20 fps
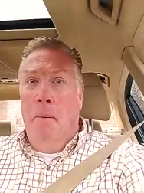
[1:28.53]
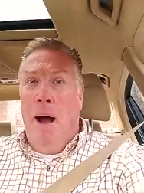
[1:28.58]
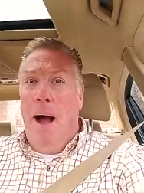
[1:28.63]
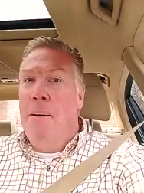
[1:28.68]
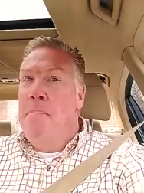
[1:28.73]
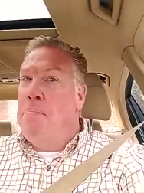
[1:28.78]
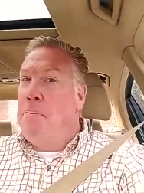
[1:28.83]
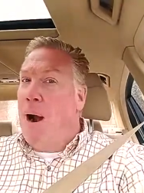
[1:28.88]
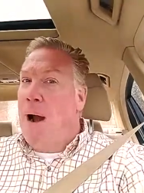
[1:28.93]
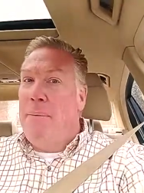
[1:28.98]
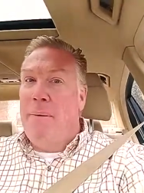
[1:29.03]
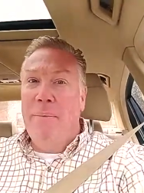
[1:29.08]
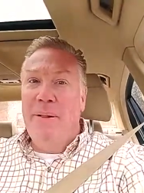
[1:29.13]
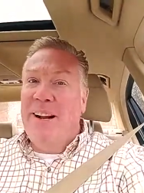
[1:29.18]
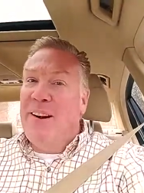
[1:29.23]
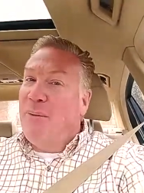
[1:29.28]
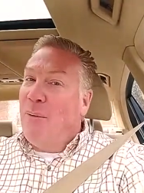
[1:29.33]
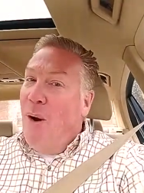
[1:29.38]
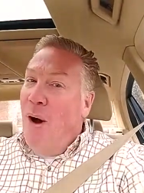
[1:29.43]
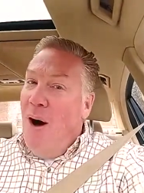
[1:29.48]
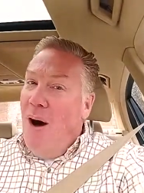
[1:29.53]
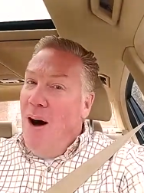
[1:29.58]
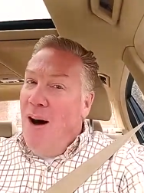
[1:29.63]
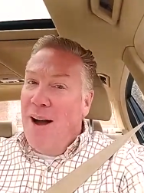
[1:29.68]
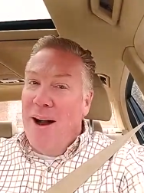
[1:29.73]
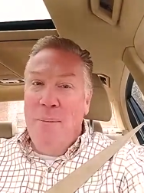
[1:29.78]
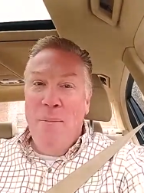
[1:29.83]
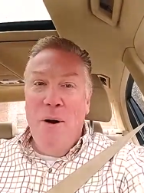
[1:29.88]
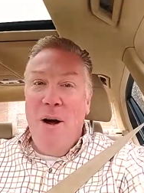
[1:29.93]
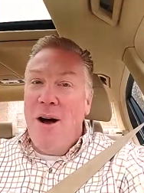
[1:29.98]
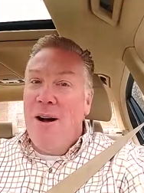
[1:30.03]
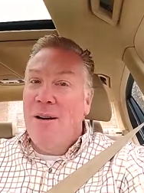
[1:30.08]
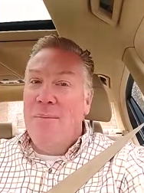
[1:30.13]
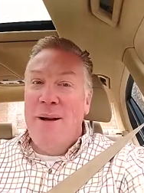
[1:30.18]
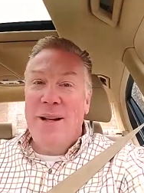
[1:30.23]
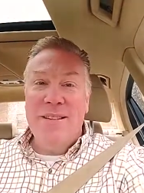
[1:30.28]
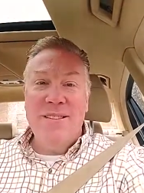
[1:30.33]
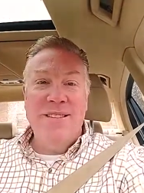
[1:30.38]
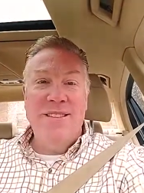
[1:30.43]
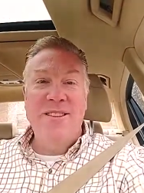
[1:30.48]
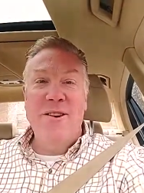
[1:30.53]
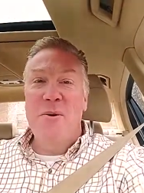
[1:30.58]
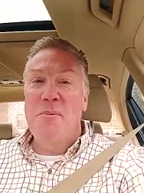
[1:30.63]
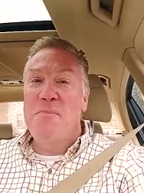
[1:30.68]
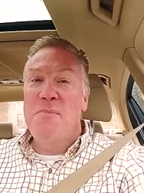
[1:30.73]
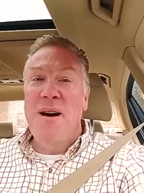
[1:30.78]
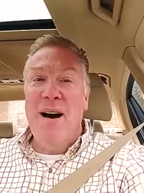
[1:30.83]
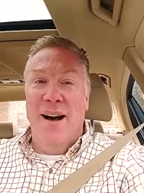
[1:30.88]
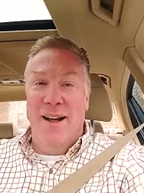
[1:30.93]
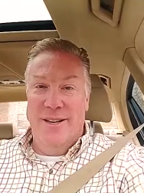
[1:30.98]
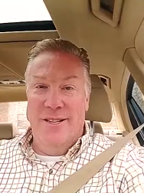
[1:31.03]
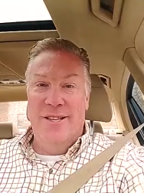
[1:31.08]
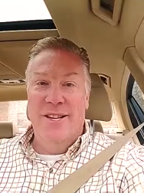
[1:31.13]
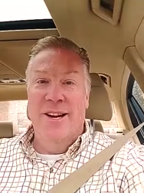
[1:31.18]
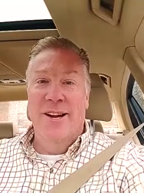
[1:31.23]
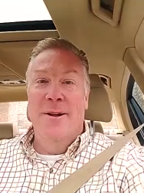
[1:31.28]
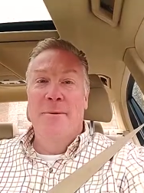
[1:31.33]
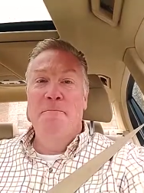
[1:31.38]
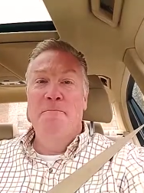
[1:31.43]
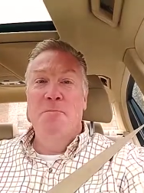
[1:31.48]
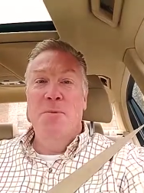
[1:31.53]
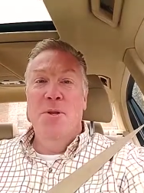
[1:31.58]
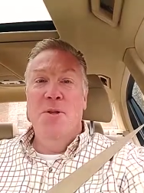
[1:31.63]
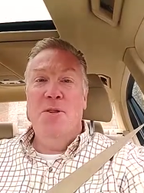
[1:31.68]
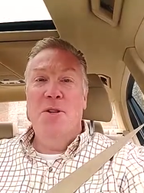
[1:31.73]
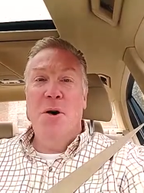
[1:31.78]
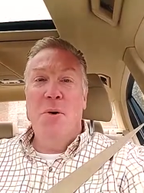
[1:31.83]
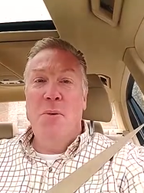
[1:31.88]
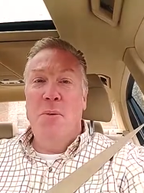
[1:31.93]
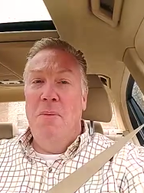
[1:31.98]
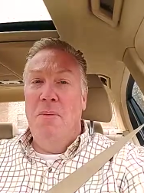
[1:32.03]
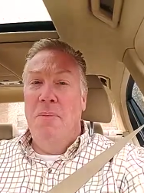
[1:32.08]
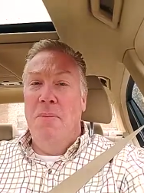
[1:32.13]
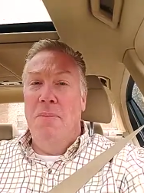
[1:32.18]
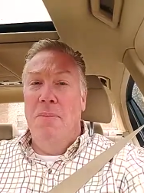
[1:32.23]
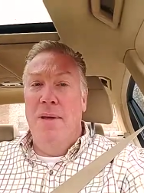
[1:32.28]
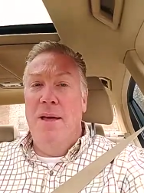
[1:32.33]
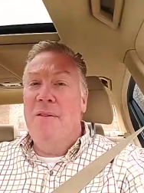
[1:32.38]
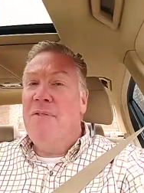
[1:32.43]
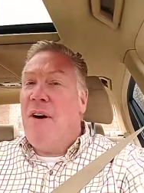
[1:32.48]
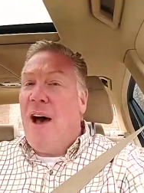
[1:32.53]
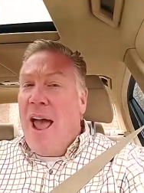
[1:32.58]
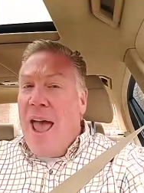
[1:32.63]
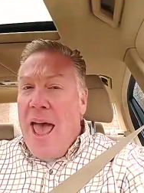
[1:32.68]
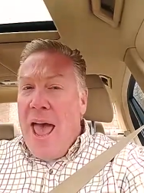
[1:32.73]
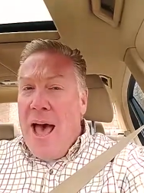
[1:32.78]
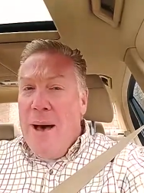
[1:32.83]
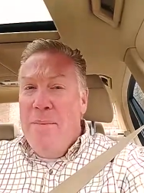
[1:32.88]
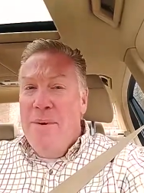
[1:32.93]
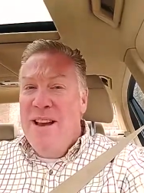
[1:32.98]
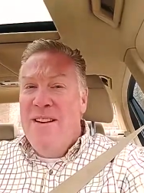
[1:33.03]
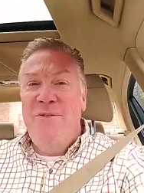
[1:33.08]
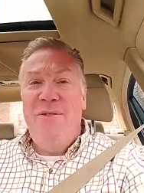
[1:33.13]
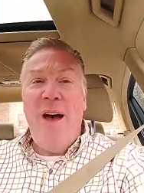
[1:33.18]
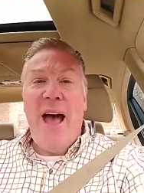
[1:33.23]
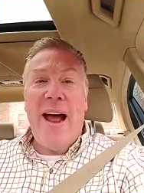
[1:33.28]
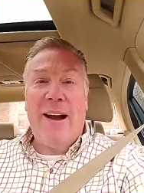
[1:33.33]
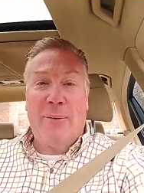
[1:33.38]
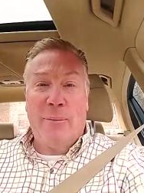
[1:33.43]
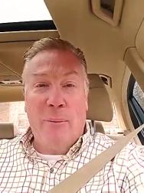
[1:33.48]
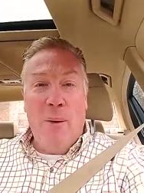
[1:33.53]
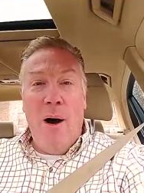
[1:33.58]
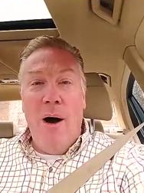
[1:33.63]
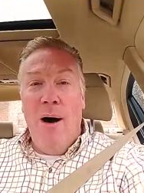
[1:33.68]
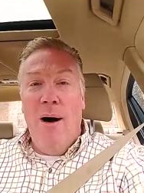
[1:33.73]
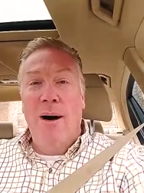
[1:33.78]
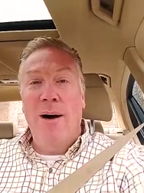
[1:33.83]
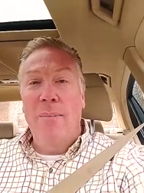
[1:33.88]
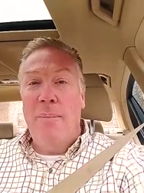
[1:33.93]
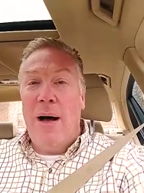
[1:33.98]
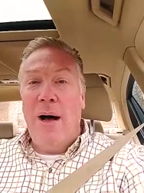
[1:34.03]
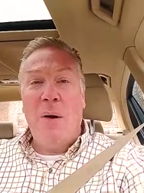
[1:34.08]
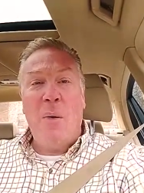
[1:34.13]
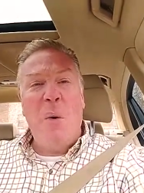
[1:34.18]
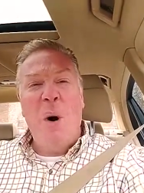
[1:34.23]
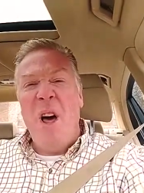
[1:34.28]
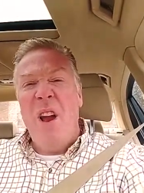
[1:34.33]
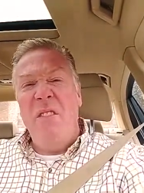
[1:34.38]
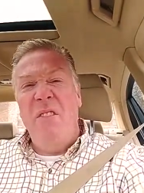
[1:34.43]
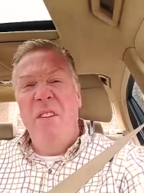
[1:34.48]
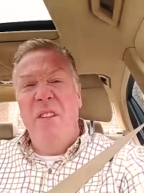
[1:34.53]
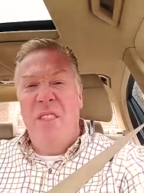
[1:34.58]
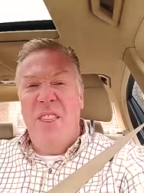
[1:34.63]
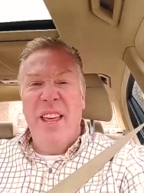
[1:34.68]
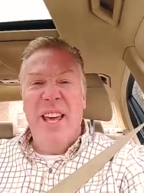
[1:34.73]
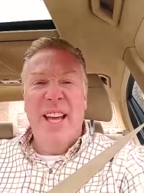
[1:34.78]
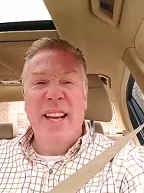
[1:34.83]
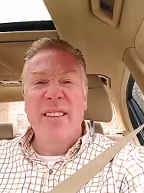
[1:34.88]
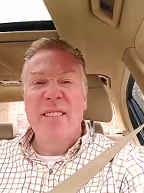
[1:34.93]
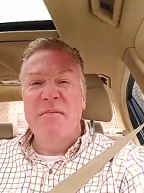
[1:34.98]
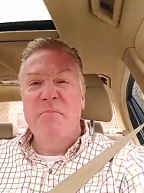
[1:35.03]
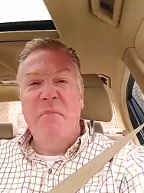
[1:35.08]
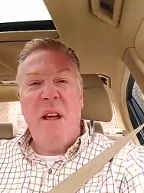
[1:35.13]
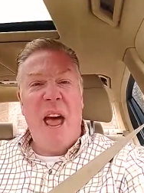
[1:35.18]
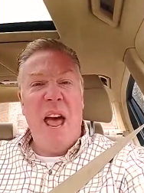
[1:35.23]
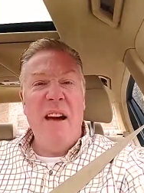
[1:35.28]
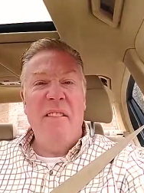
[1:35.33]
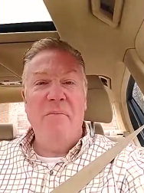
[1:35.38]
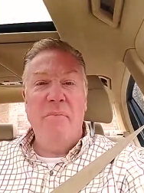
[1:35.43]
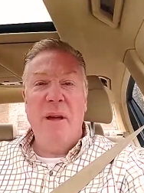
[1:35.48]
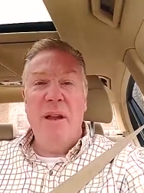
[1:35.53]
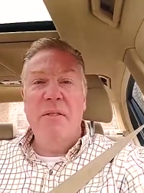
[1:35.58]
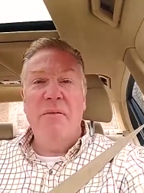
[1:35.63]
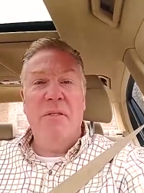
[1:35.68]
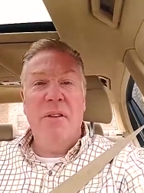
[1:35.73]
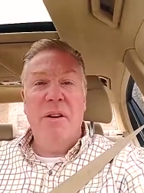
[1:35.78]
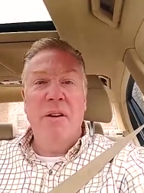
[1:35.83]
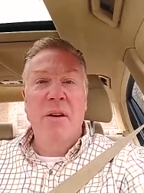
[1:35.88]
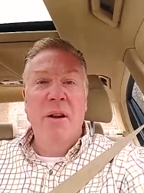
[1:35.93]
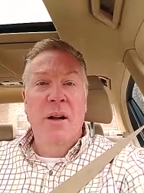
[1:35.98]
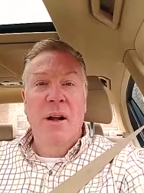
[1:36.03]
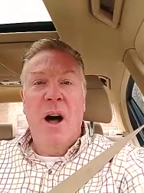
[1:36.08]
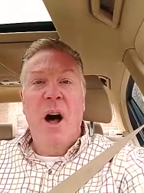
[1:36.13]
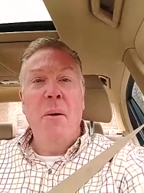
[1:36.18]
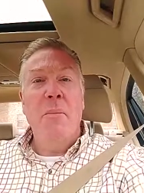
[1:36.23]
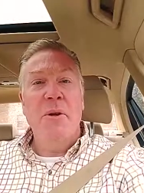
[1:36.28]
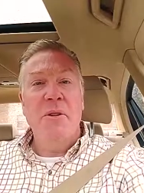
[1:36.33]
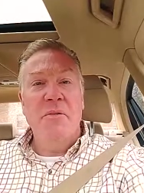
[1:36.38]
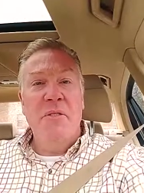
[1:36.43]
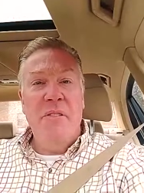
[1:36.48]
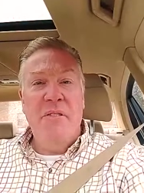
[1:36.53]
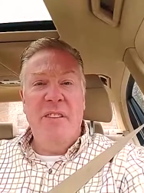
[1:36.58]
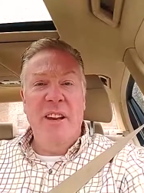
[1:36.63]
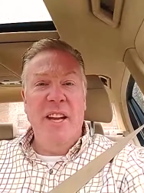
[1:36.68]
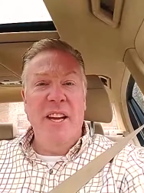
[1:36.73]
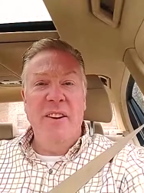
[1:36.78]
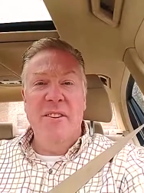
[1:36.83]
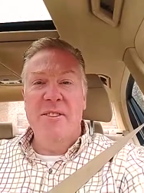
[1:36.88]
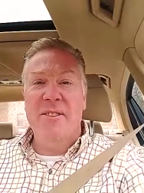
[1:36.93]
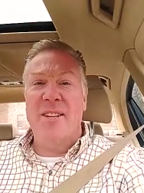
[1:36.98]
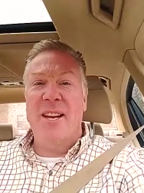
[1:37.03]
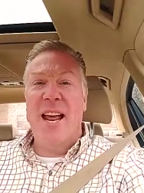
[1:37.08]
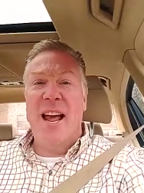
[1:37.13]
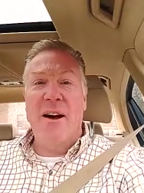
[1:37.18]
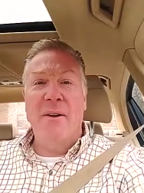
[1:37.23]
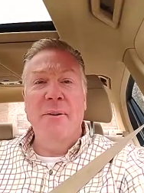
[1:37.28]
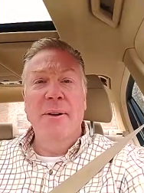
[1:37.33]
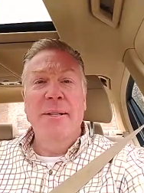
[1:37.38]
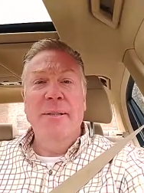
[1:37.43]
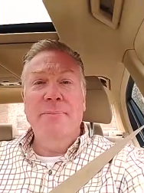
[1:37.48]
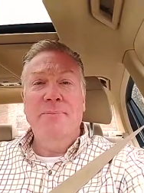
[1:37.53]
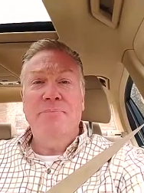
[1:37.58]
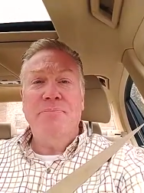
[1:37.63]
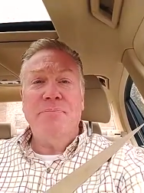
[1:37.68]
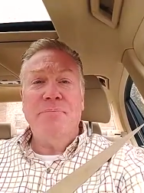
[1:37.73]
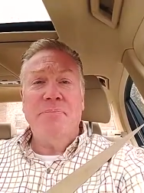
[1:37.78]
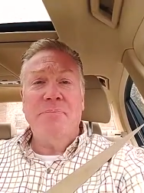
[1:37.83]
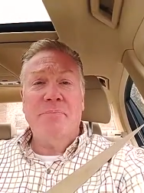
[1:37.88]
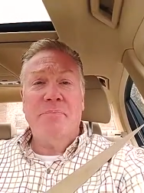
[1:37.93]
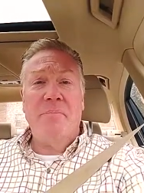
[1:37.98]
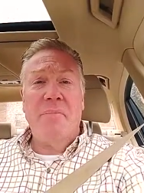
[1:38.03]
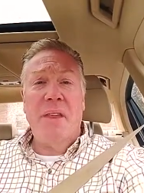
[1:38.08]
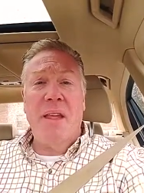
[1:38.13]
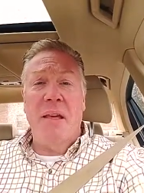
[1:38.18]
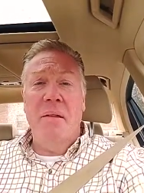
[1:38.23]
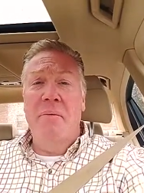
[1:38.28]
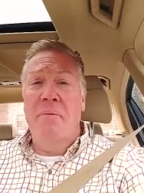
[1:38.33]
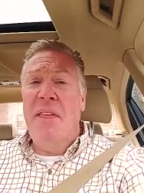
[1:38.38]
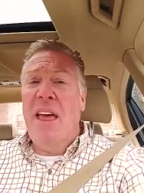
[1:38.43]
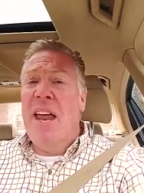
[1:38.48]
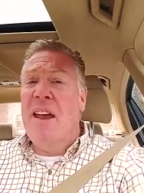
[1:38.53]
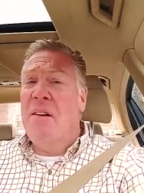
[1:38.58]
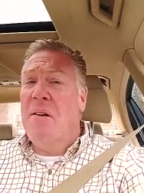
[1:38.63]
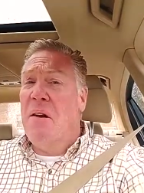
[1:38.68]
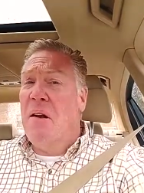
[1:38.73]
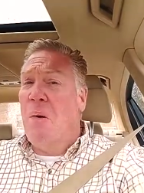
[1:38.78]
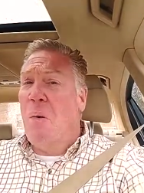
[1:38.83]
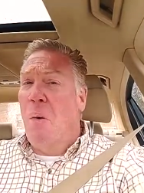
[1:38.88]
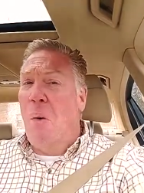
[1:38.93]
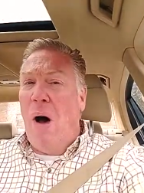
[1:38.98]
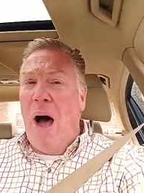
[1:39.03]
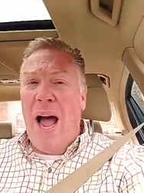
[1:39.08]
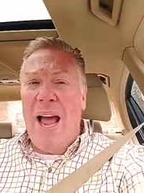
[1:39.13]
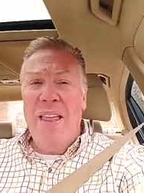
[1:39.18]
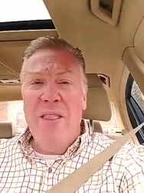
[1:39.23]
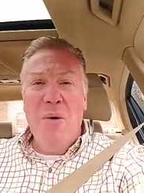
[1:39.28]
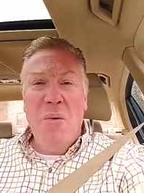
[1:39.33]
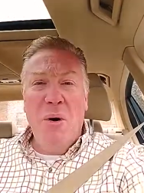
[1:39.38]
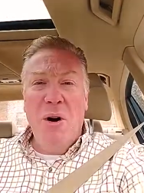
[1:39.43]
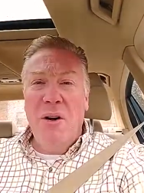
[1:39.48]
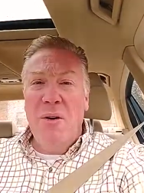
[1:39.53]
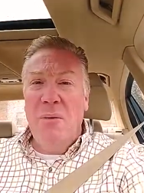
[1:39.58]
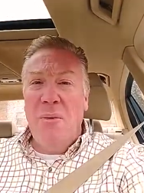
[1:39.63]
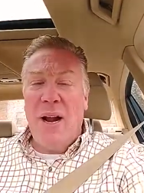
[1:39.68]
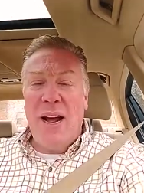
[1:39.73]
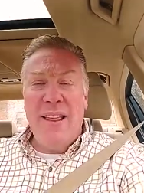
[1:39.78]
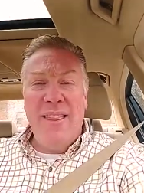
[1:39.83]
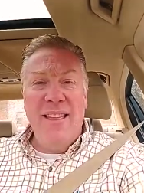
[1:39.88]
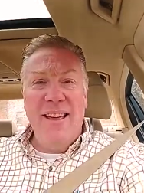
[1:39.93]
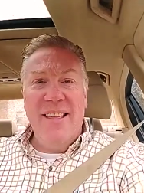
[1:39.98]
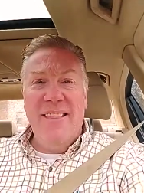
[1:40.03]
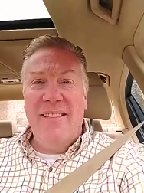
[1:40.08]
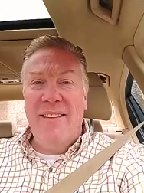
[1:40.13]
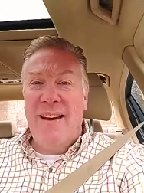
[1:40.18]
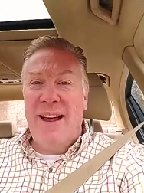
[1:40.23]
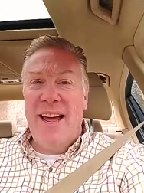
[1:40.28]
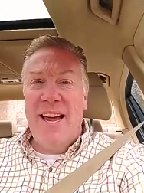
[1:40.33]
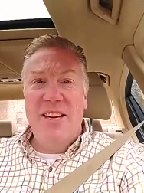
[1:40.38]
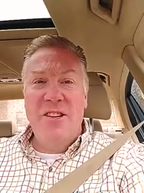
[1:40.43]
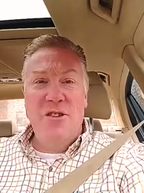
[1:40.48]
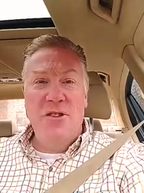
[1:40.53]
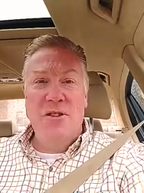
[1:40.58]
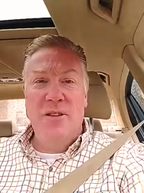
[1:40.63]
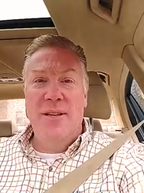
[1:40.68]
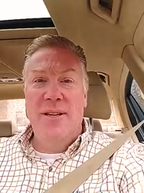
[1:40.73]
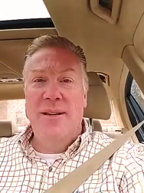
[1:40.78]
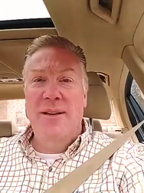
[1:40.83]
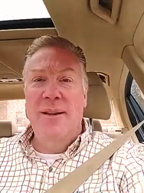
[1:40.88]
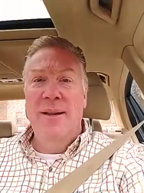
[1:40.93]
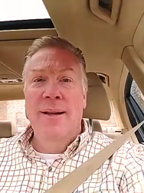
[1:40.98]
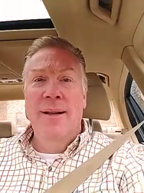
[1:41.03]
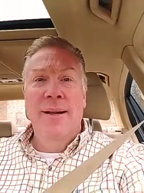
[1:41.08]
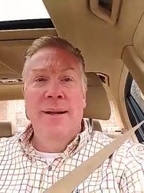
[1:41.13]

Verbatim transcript: I'm probably wrong. I'm wrong about so much. So if I am, in fact, wrong about quite a few things, and have been for almost 50 years now, then why in the world would I think that I should